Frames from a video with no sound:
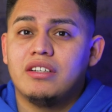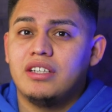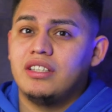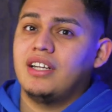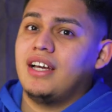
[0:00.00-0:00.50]

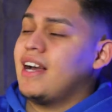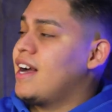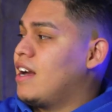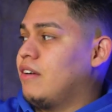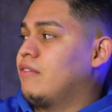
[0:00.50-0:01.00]
and then I
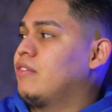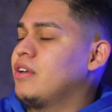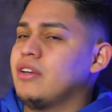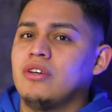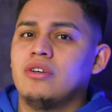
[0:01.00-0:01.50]
have
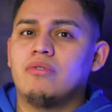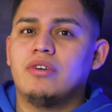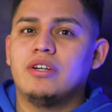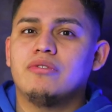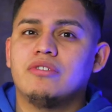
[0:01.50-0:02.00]

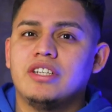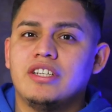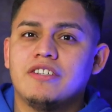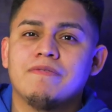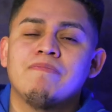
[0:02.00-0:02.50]
right over
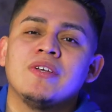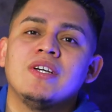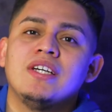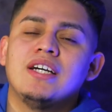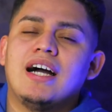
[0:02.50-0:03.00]
here
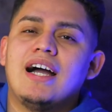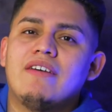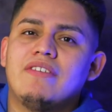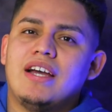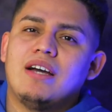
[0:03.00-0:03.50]
I
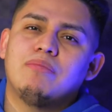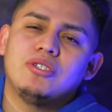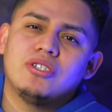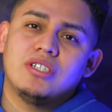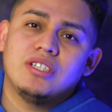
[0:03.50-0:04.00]
have the
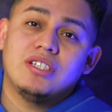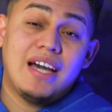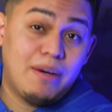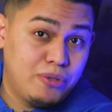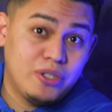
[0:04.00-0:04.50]
aperture
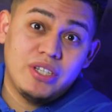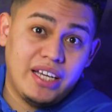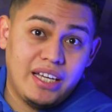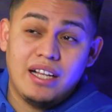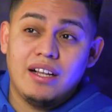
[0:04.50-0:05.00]

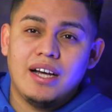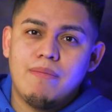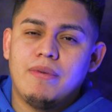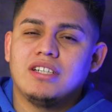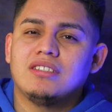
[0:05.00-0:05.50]

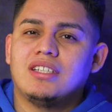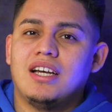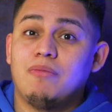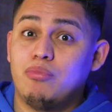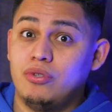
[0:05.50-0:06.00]
ALMX that
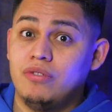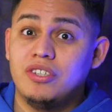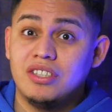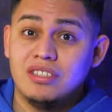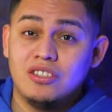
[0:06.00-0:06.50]
I
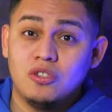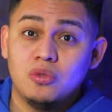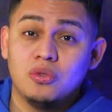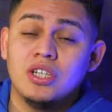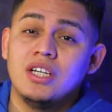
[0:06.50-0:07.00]
previously used.